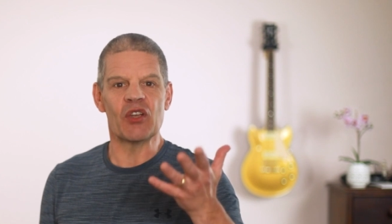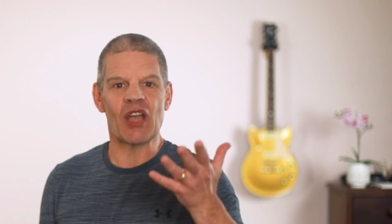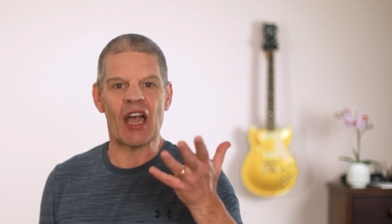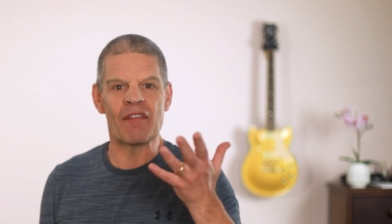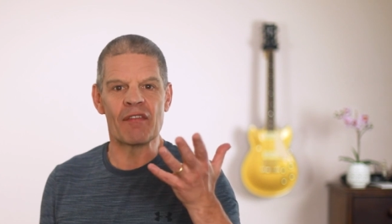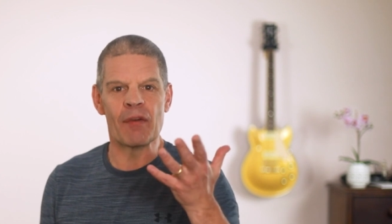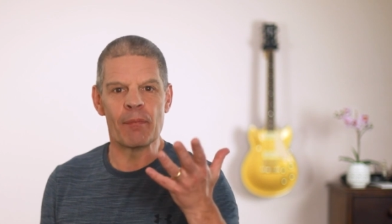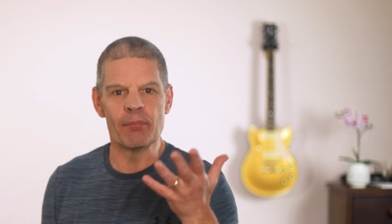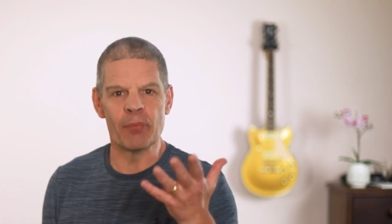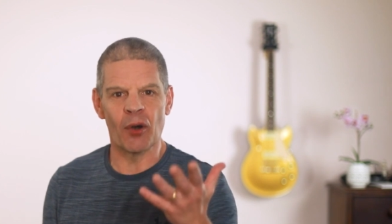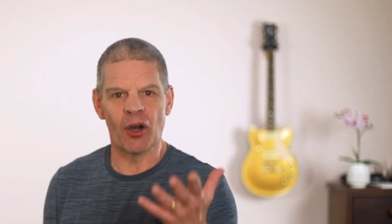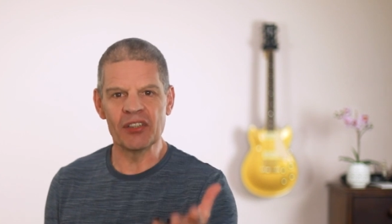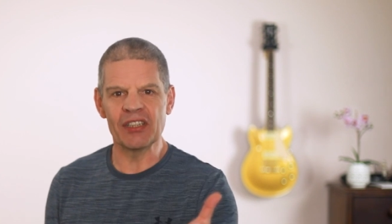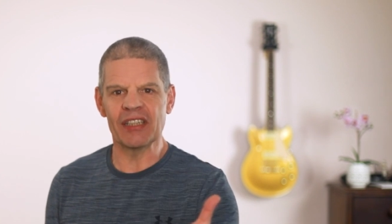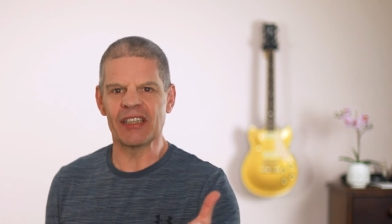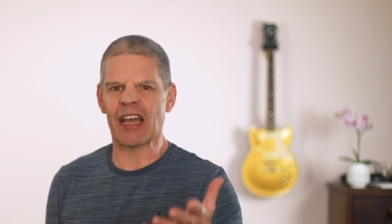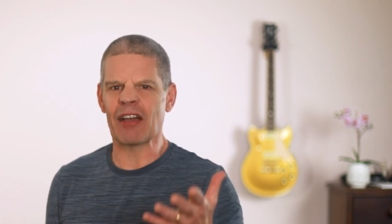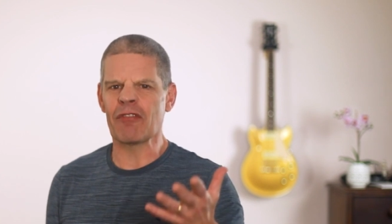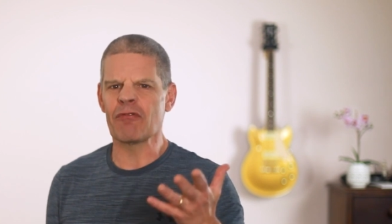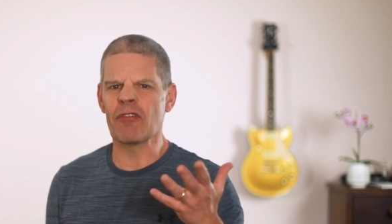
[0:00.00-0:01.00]
you have a body
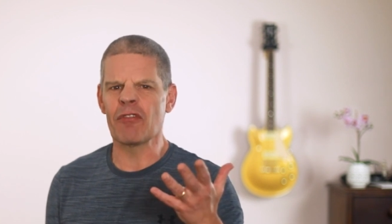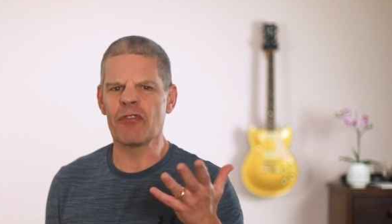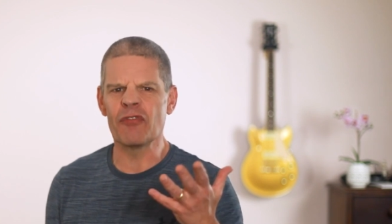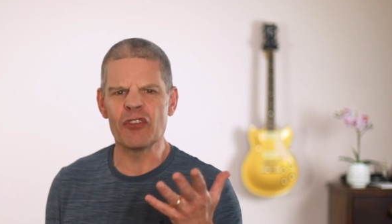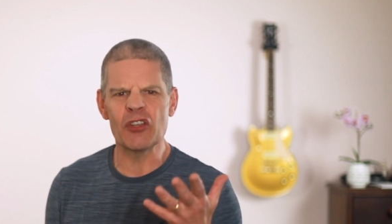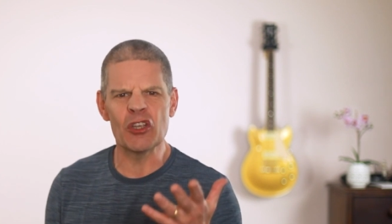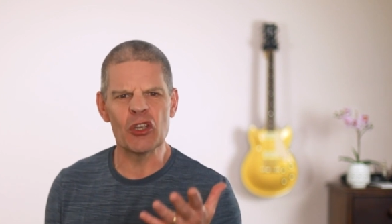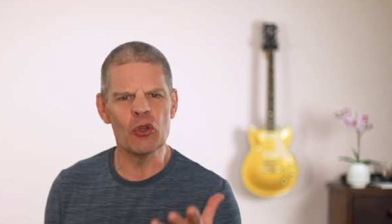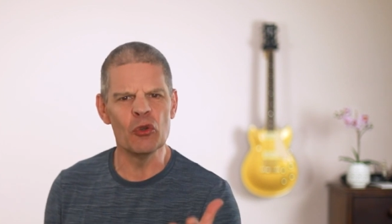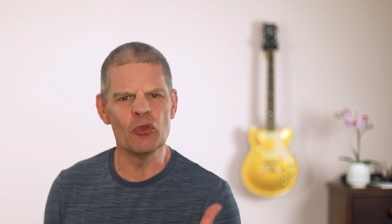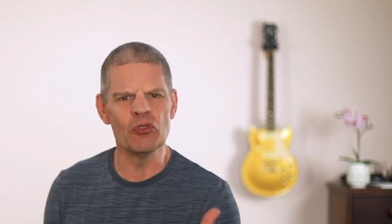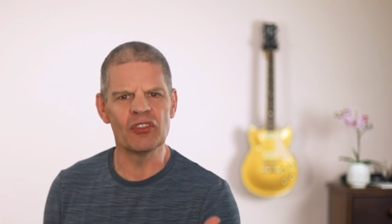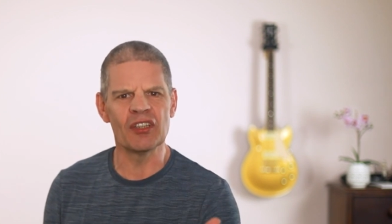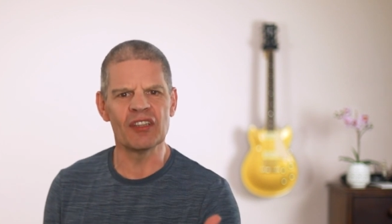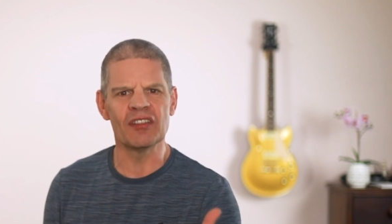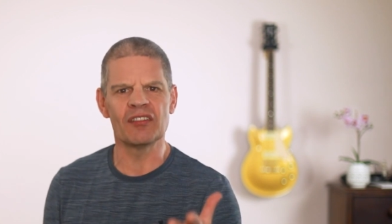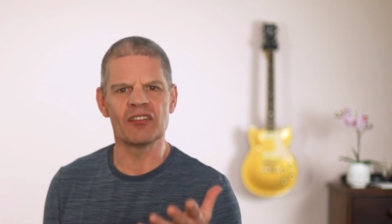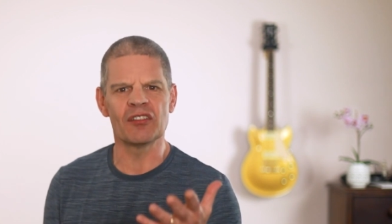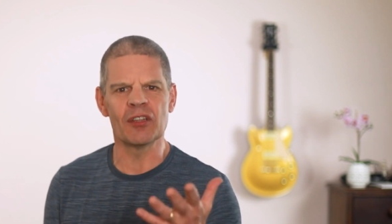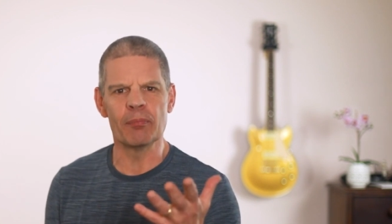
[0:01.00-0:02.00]
that
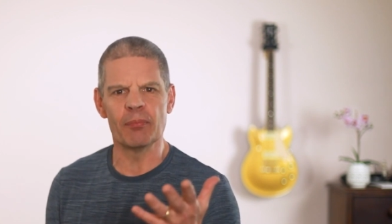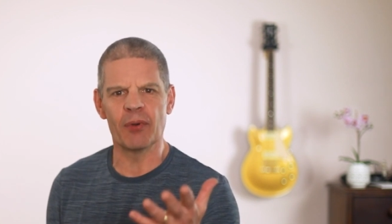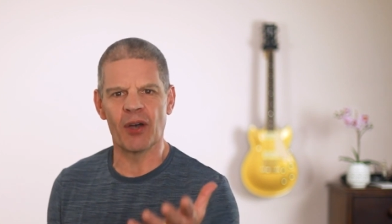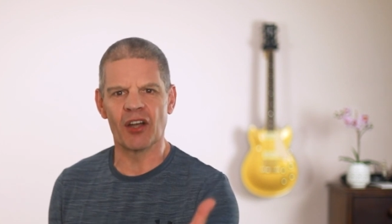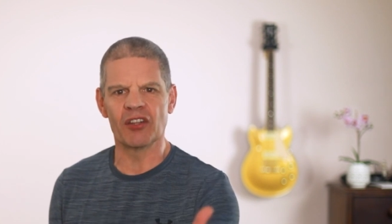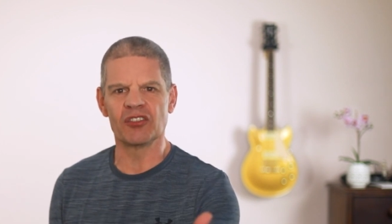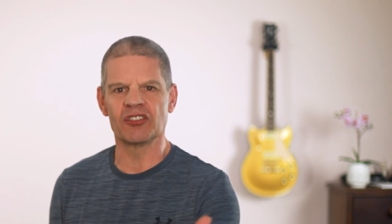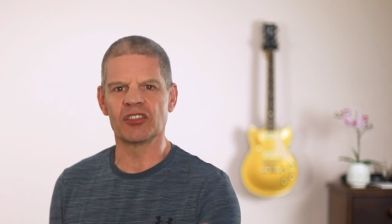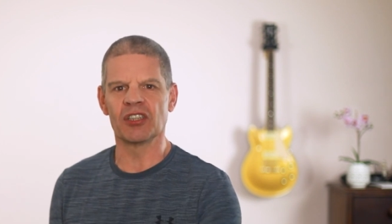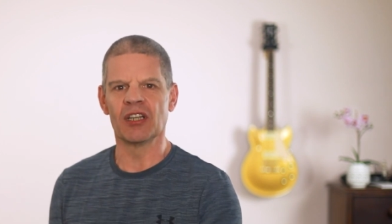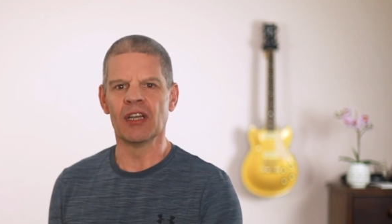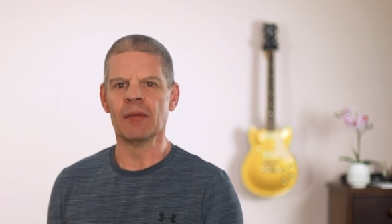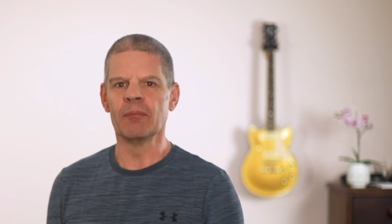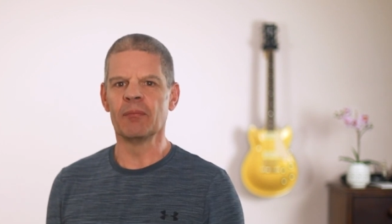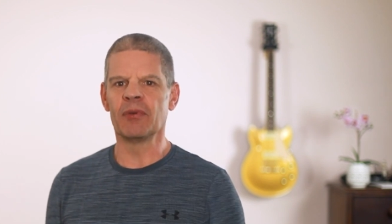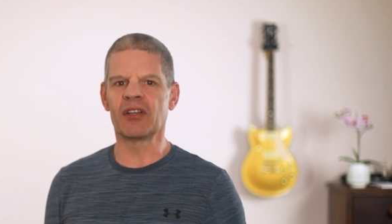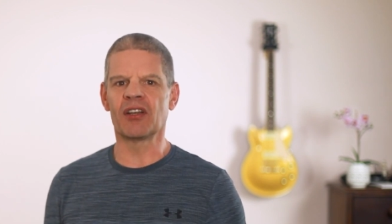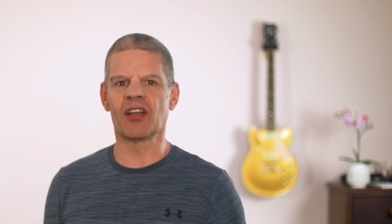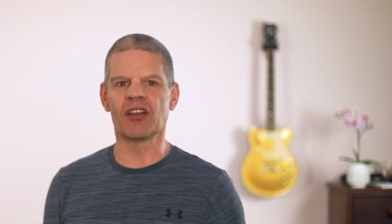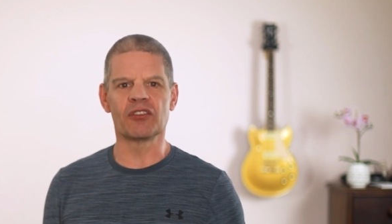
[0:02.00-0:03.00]
refuses to budge,
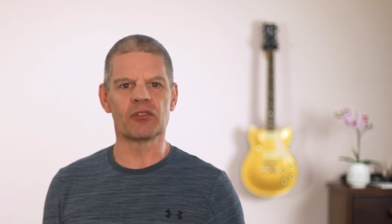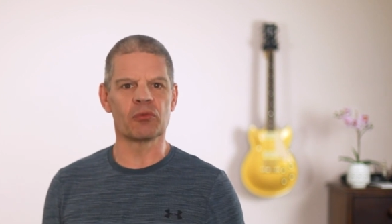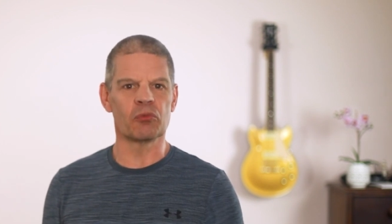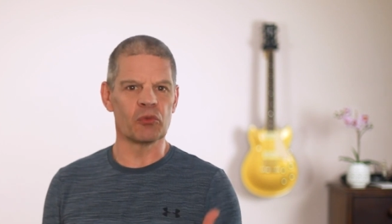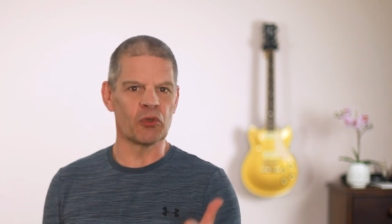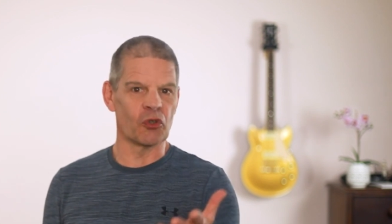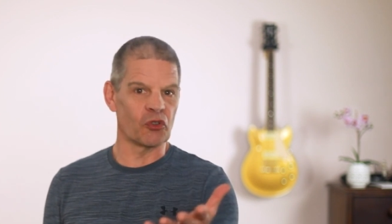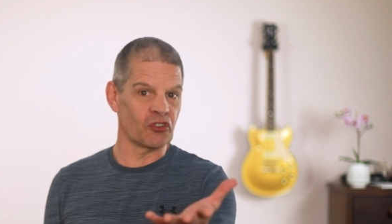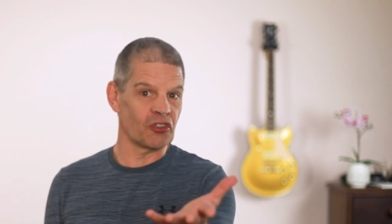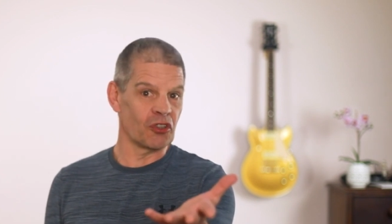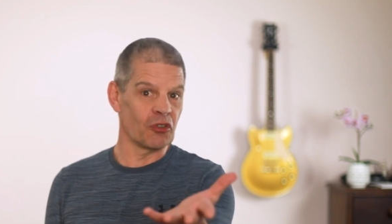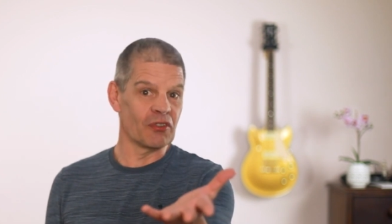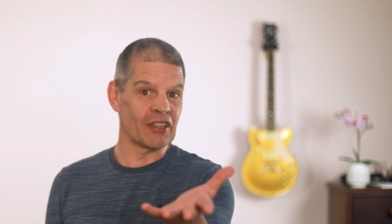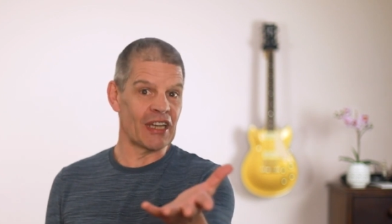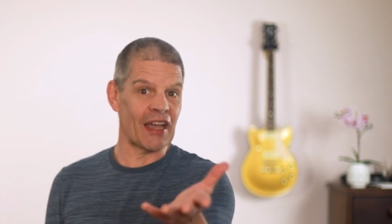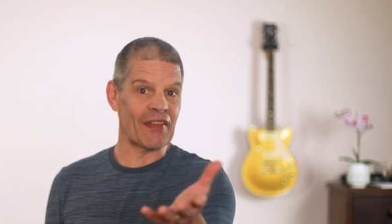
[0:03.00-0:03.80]
because we'll soon